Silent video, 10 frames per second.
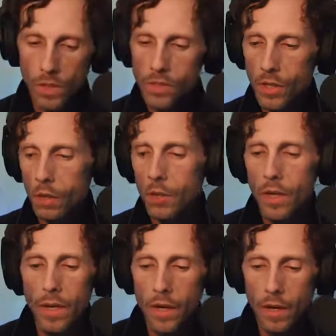so
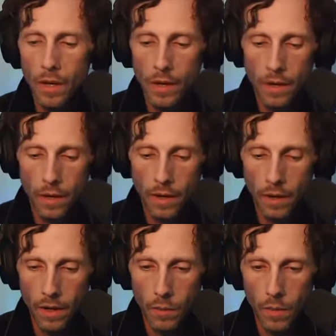
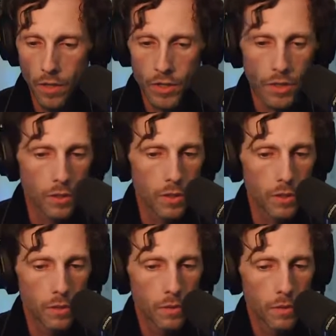I want to show
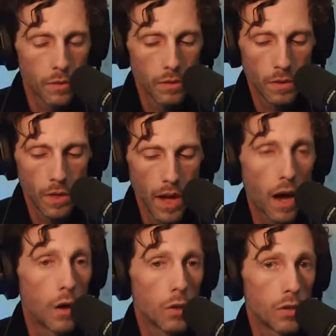you
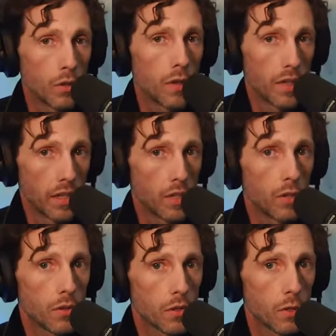how you can in
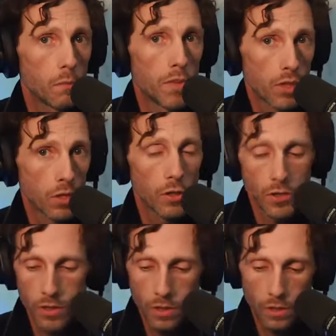YouTube
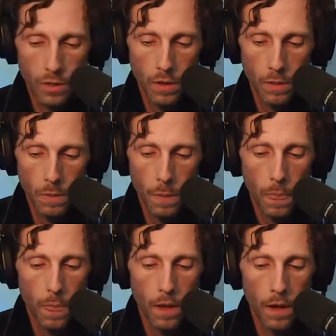search
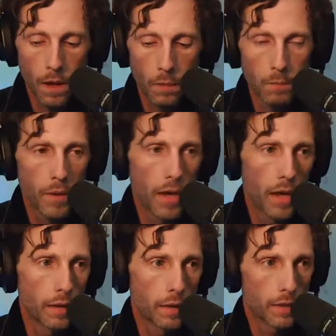
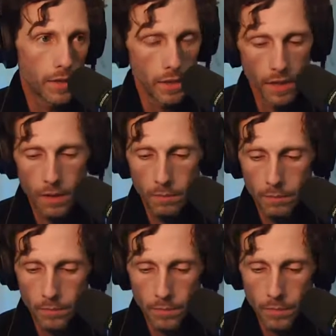and the
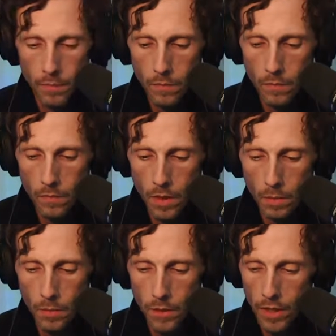
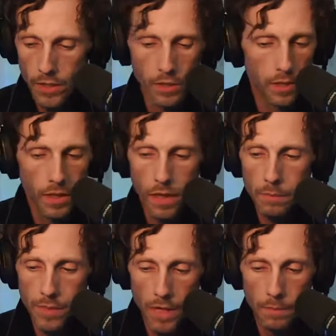prediction that
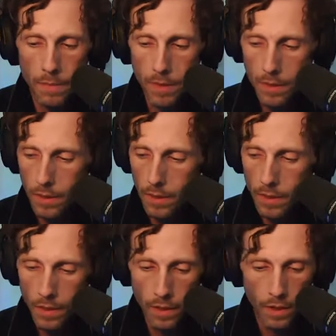comes up
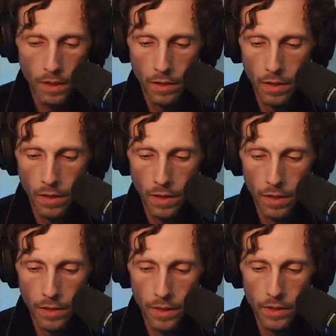
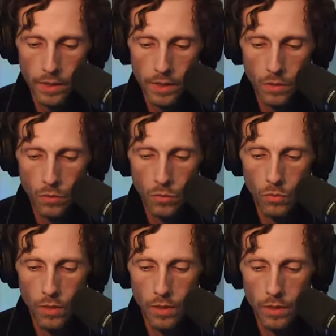is
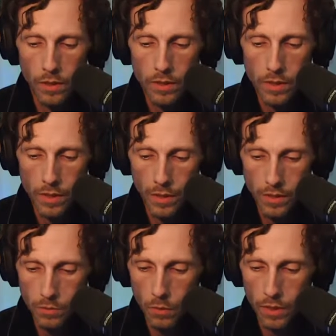
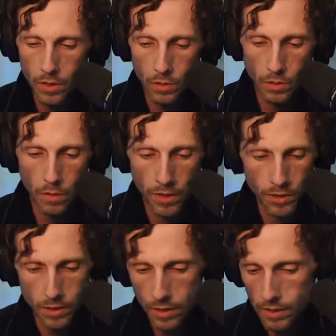really cool.
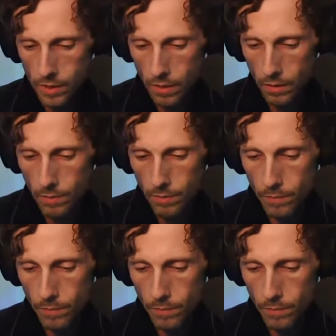Watch this here.